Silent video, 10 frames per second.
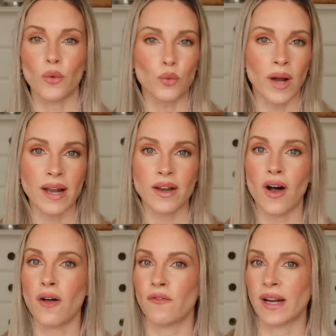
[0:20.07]

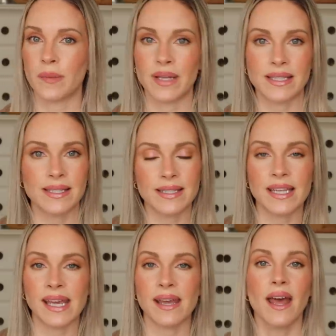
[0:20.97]
retinol, vitamin
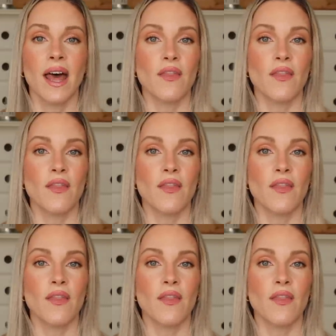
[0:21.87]
C,